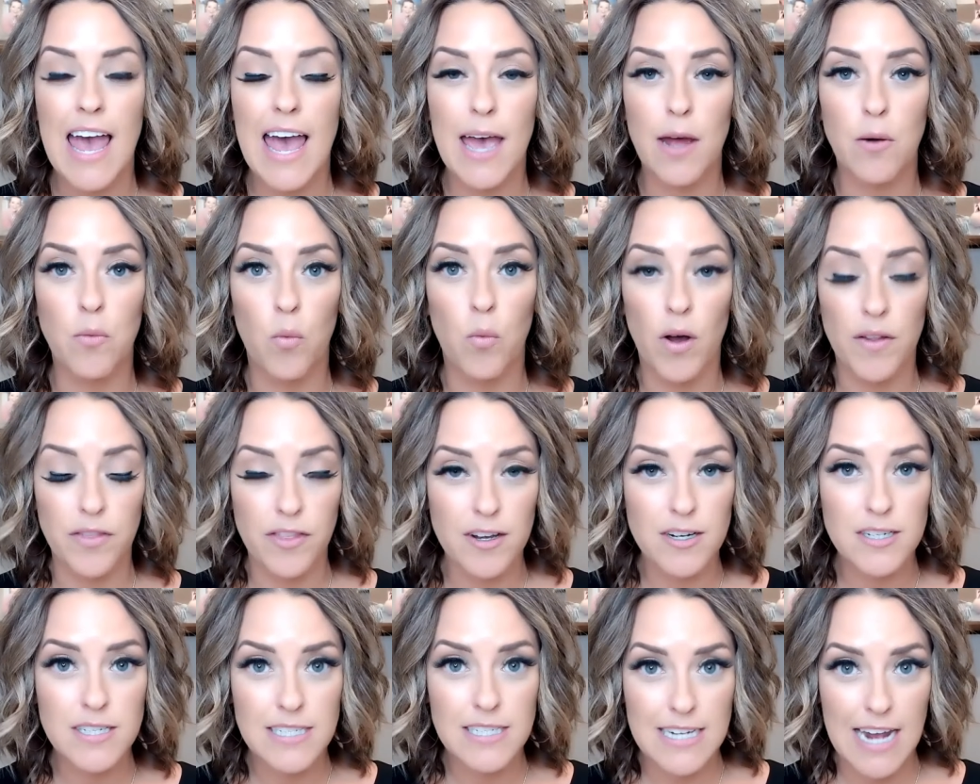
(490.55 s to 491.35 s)
and what
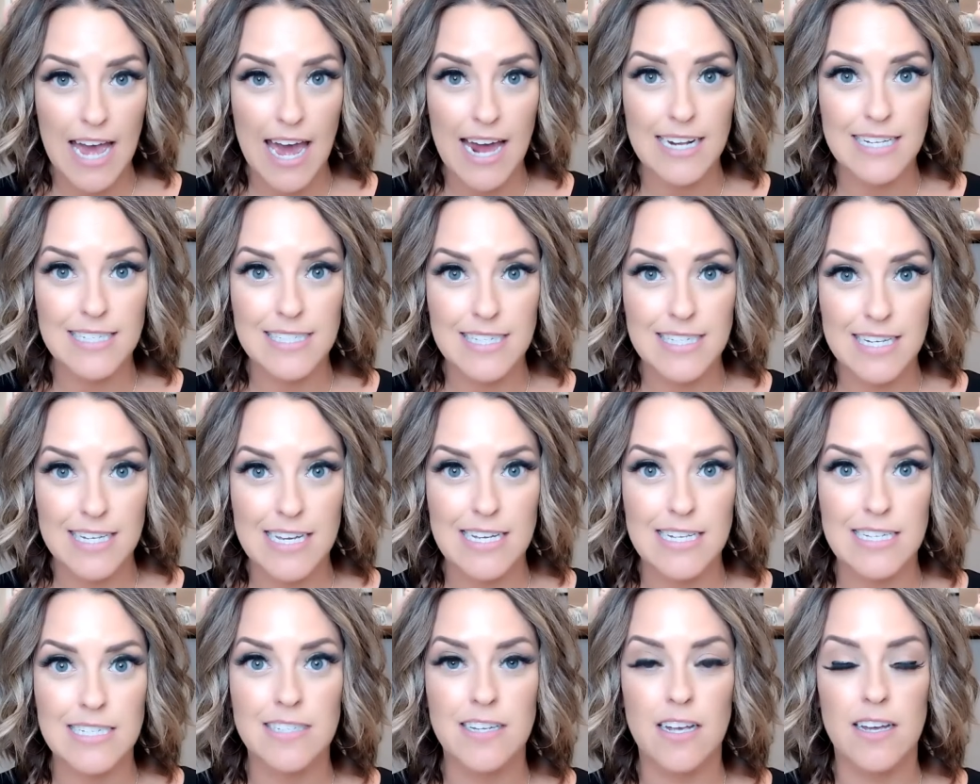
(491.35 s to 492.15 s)
their status
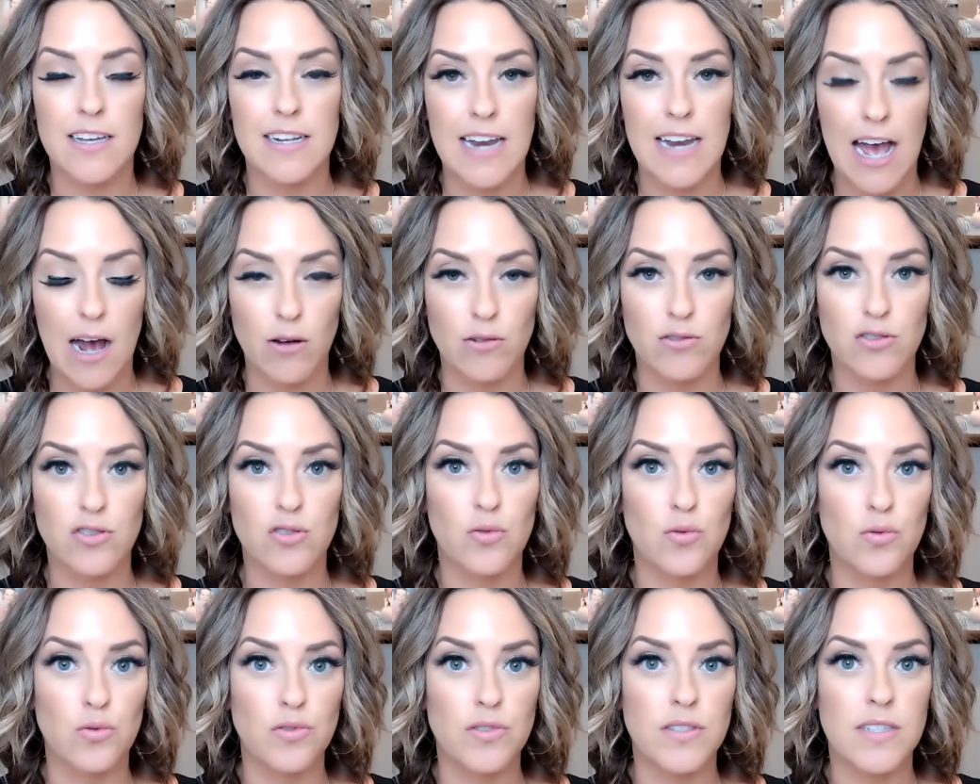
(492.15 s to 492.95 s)
is in
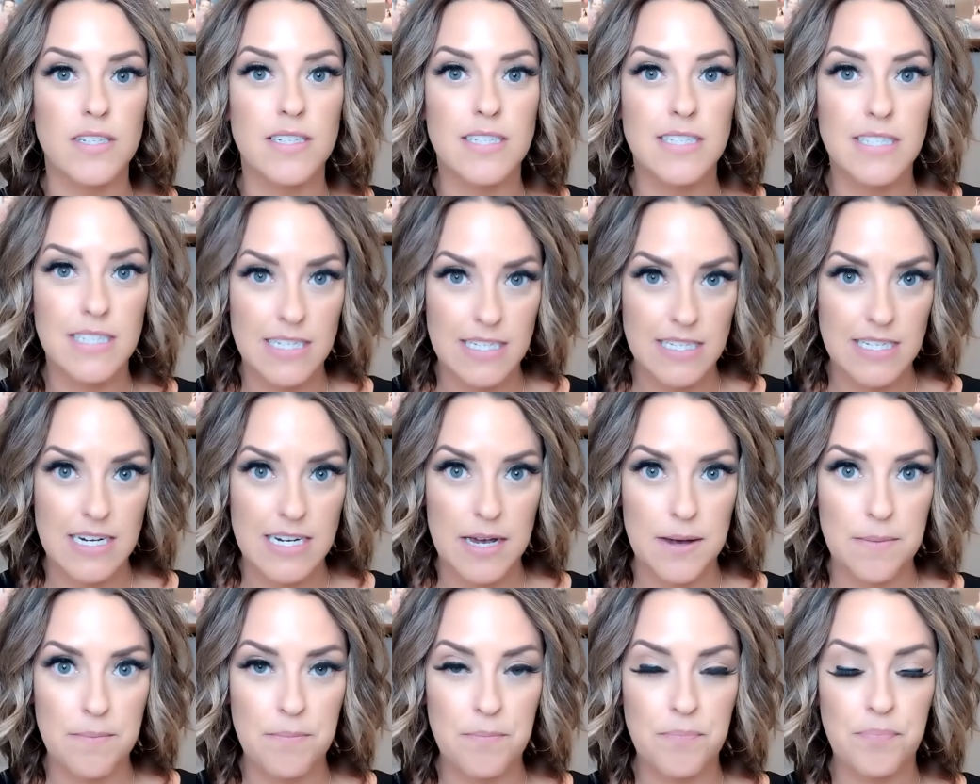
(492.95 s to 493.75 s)
Outschool's
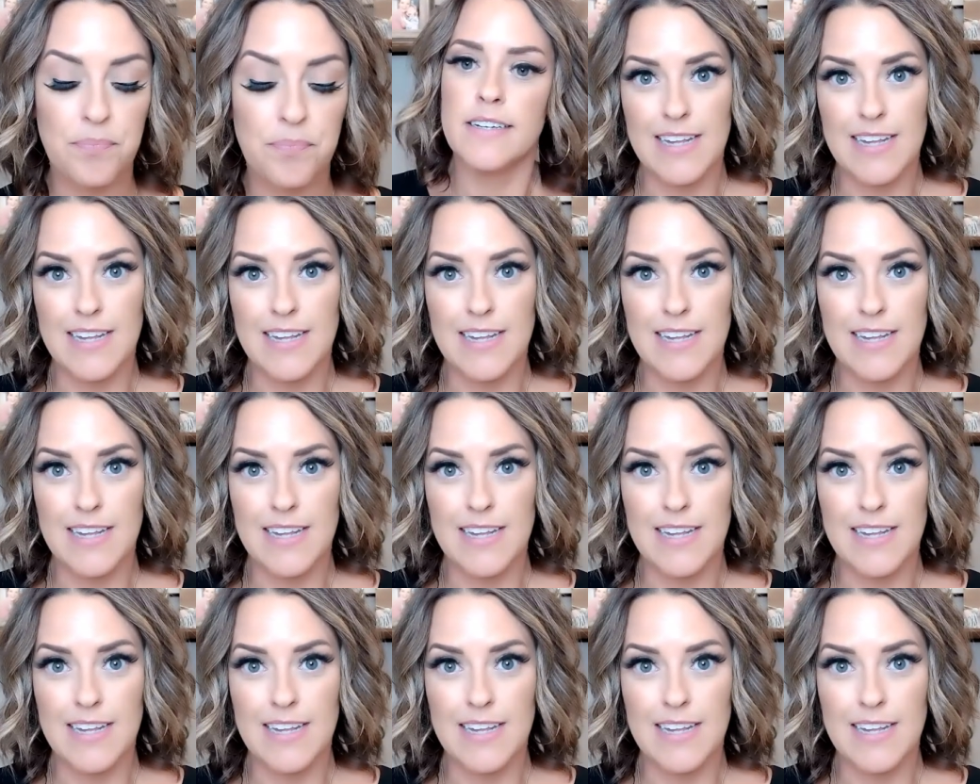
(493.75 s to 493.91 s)
system.